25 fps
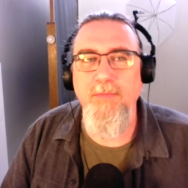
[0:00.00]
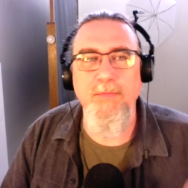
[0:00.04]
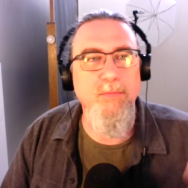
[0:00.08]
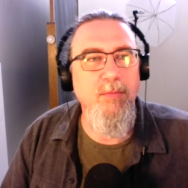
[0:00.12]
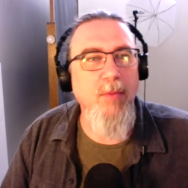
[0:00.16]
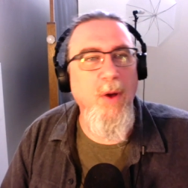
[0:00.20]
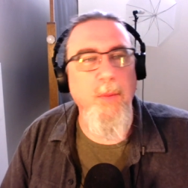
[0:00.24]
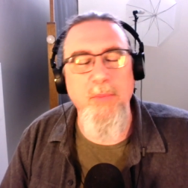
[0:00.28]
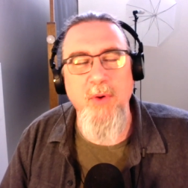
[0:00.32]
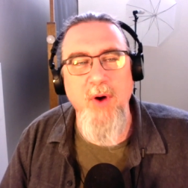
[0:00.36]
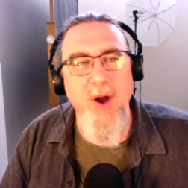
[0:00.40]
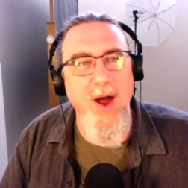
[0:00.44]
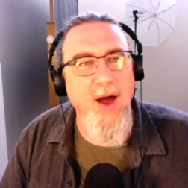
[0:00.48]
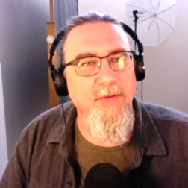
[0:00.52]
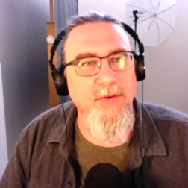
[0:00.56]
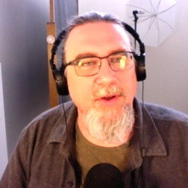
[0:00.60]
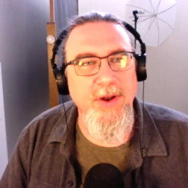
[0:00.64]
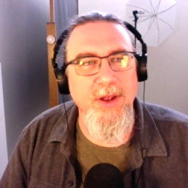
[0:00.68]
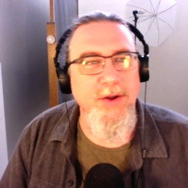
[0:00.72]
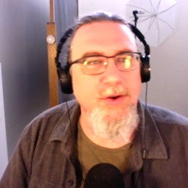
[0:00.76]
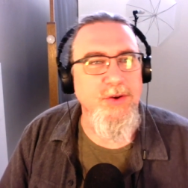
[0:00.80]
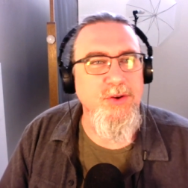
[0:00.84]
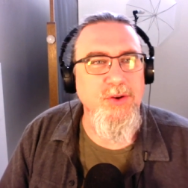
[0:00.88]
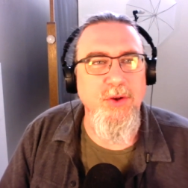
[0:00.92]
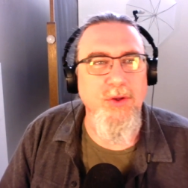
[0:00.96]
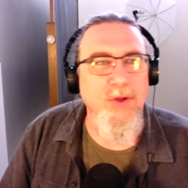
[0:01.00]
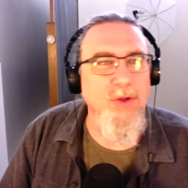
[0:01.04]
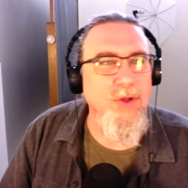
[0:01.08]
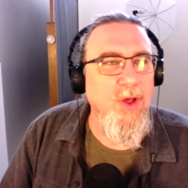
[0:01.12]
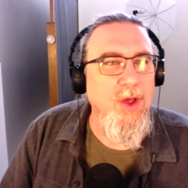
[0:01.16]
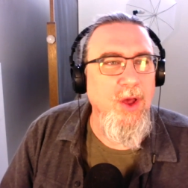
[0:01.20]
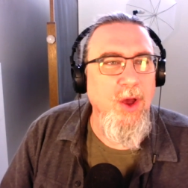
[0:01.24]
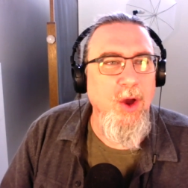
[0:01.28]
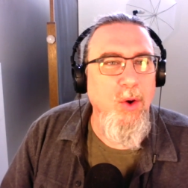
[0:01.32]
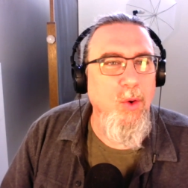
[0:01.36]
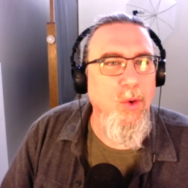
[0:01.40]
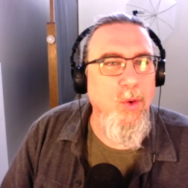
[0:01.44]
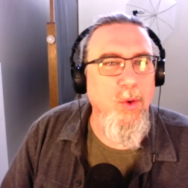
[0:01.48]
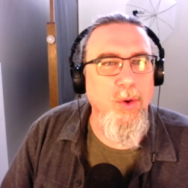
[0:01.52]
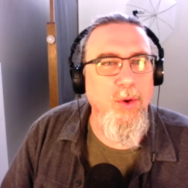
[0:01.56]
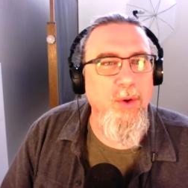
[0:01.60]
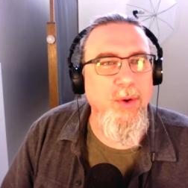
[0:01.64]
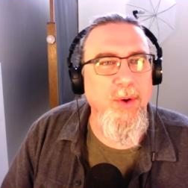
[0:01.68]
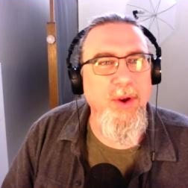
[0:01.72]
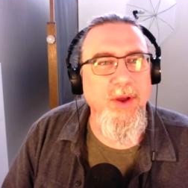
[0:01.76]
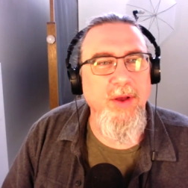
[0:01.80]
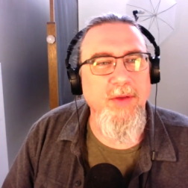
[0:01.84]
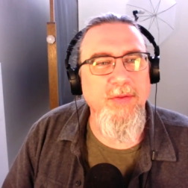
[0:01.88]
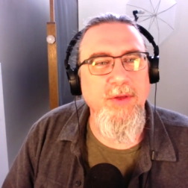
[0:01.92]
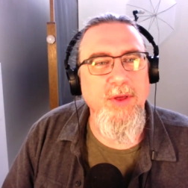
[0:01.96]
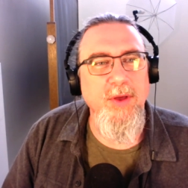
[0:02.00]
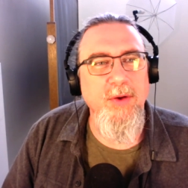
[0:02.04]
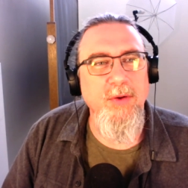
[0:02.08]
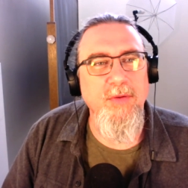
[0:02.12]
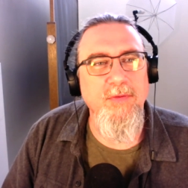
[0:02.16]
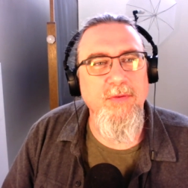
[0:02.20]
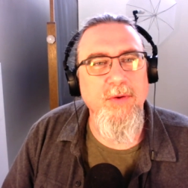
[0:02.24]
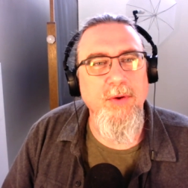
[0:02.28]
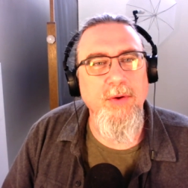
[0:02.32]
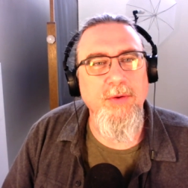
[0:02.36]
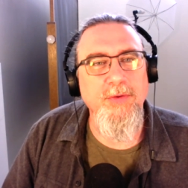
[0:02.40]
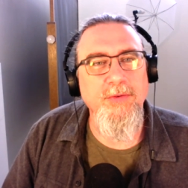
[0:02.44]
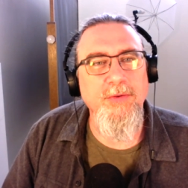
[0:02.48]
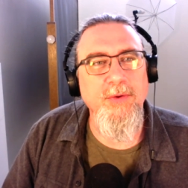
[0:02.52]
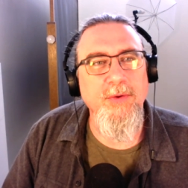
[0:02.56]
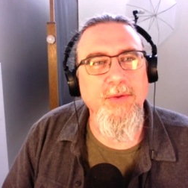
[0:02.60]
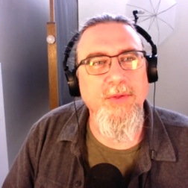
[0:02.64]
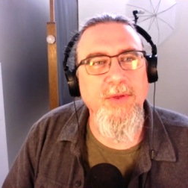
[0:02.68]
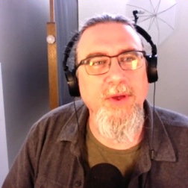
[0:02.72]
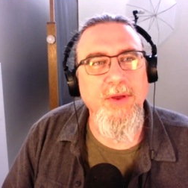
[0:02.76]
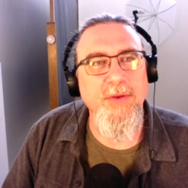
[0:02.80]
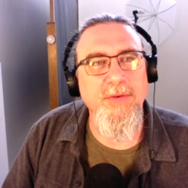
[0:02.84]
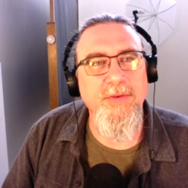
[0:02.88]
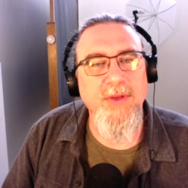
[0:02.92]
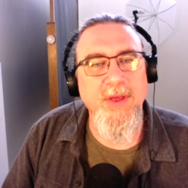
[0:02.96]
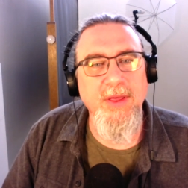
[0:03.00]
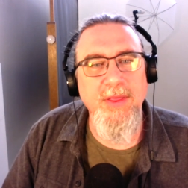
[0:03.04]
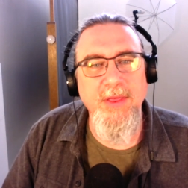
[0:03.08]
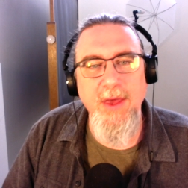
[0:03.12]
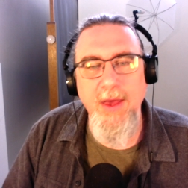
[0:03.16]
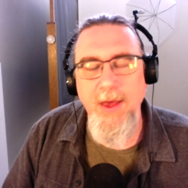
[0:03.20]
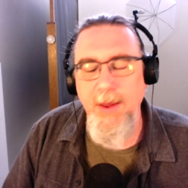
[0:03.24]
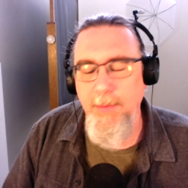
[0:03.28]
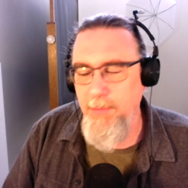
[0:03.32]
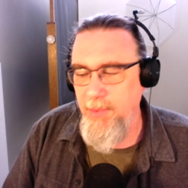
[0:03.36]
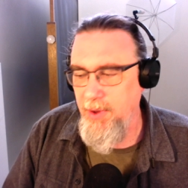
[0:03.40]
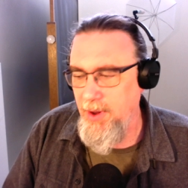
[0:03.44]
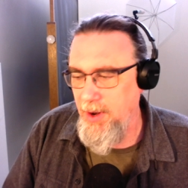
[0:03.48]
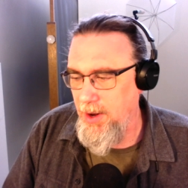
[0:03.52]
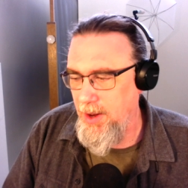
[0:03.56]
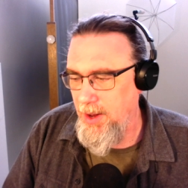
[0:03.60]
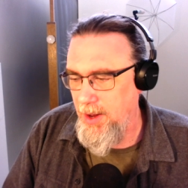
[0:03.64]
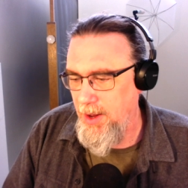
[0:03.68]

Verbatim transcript: a providential ordering of the universe or things like that. But,